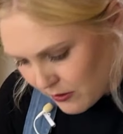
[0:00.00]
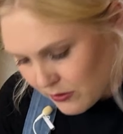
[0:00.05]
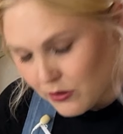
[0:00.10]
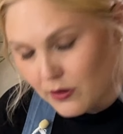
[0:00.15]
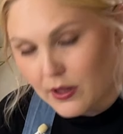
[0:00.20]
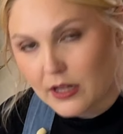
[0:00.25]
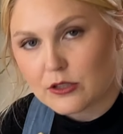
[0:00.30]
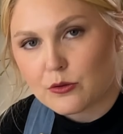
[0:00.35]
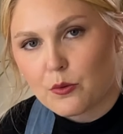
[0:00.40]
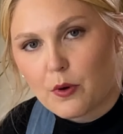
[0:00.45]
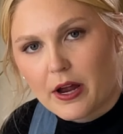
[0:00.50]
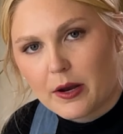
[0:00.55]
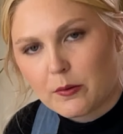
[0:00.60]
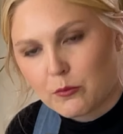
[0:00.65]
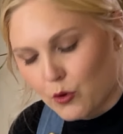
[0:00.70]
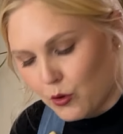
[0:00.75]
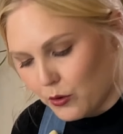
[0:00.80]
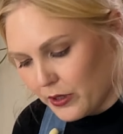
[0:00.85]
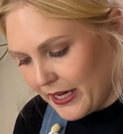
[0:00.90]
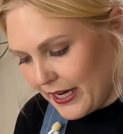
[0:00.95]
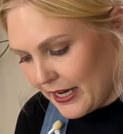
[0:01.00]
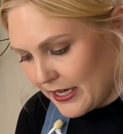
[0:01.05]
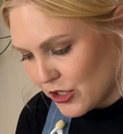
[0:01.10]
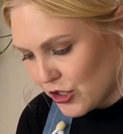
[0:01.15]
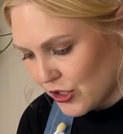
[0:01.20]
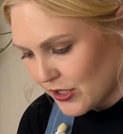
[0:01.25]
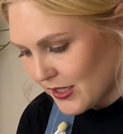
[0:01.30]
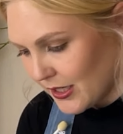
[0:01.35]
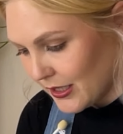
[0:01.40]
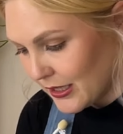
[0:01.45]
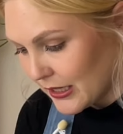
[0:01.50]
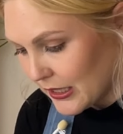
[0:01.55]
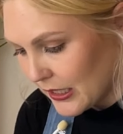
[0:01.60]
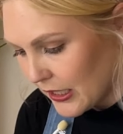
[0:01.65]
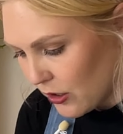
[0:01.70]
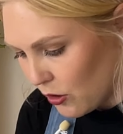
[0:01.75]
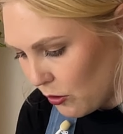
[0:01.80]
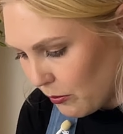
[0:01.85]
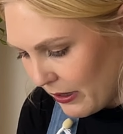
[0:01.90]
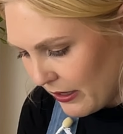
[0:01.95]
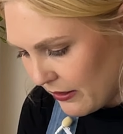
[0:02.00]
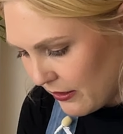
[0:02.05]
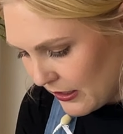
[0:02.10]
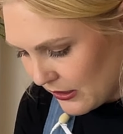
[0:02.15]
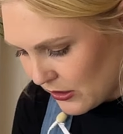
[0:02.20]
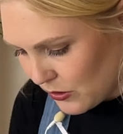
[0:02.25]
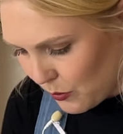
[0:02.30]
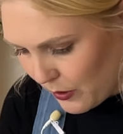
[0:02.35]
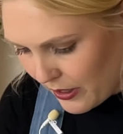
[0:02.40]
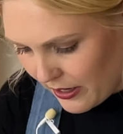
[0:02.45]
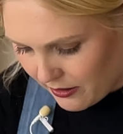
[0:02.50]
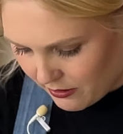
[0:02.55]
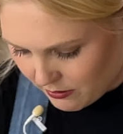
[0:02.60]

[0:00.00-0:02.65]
So that's why I'm rolling it just a little bit this way.